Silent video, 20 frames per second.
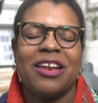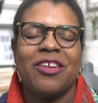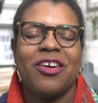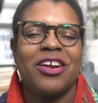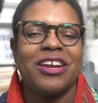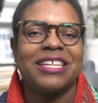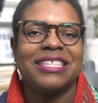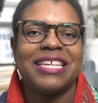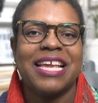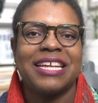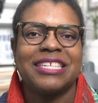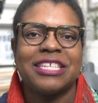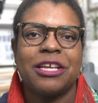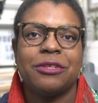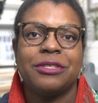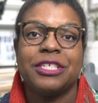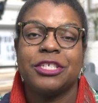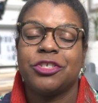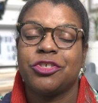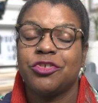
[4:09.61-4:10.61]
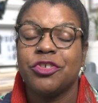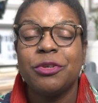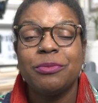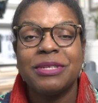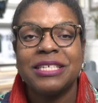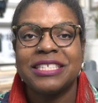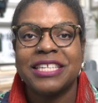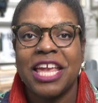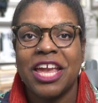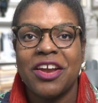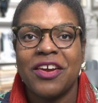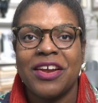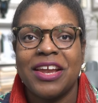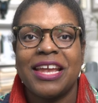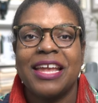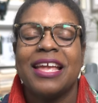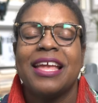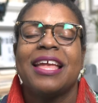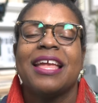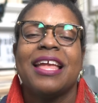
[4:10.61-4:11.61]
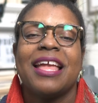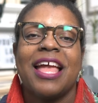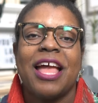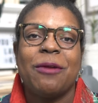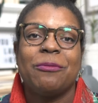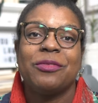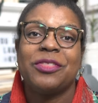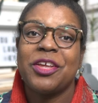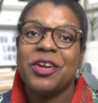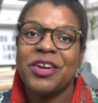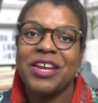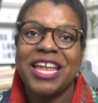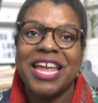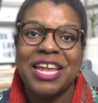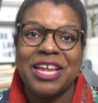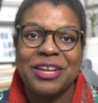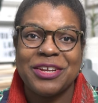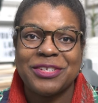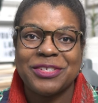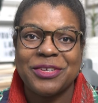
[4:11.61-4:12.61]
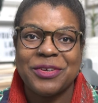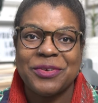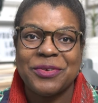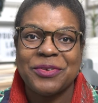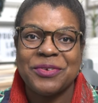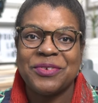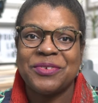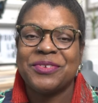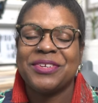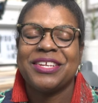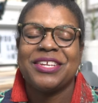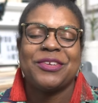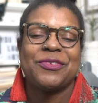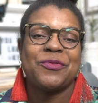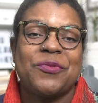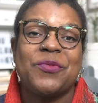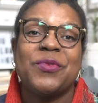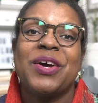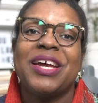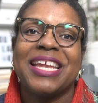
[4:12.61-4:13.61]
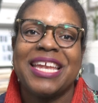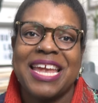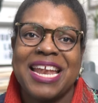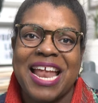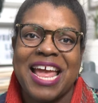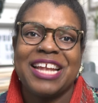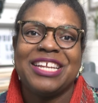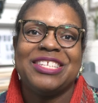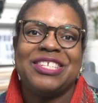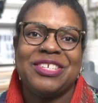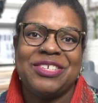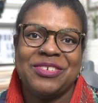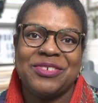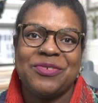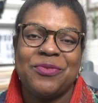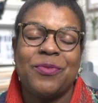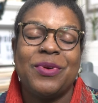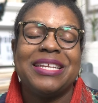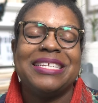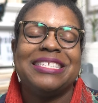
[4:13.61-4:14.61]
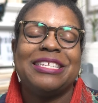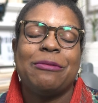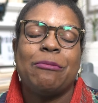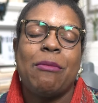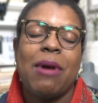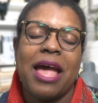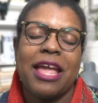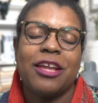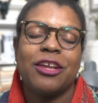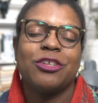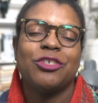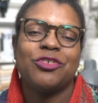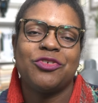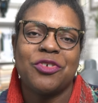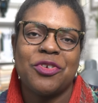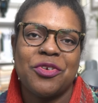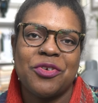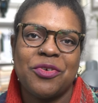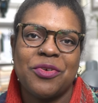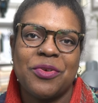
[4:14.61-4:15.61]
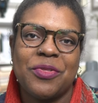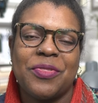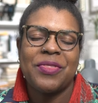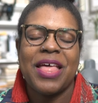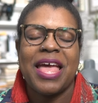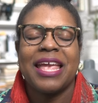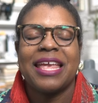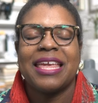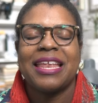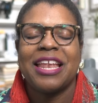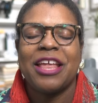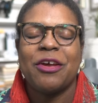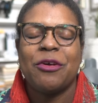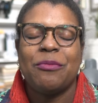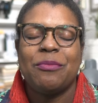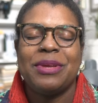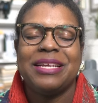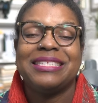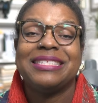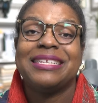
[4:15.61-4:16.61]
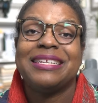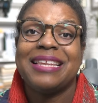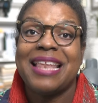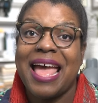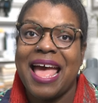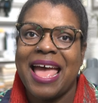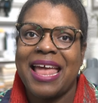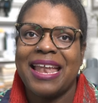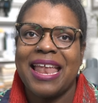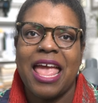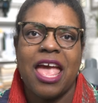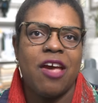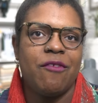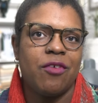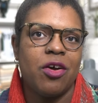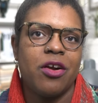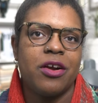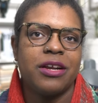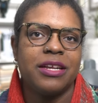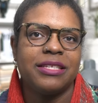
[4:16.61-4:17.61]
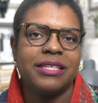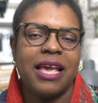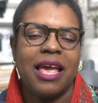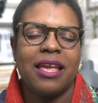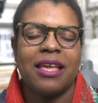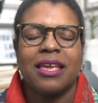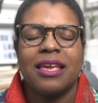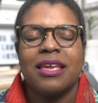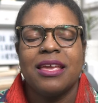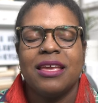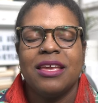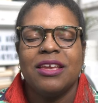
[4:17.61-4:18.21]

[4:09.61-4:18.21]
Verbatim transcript: Heart attack sounds extremely scary. I'm 38 years old. What can I do? What is in my control that can help me to not have a heart attack?